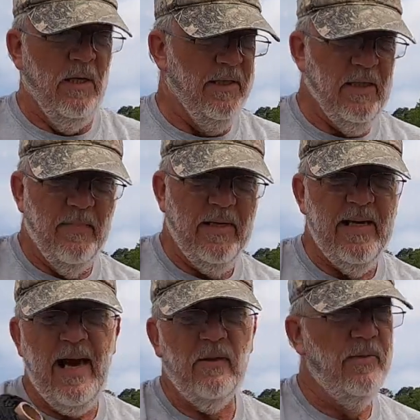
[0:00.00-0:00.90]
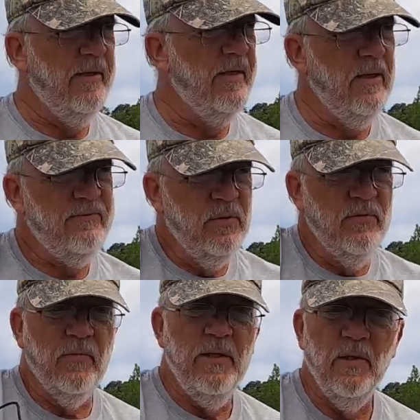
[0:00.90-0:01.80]
You get a big cat on there and he'll have 2 or
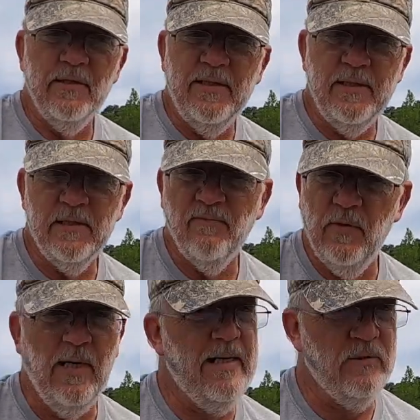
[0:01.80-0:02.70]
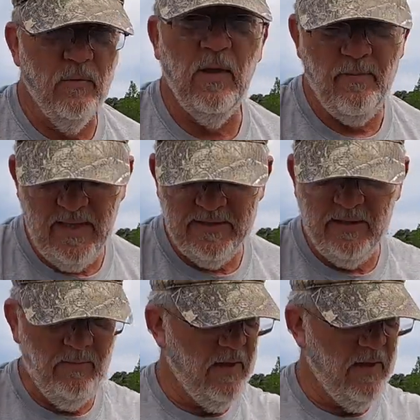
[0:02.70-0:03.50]
3 hooks in his fillets, really messing them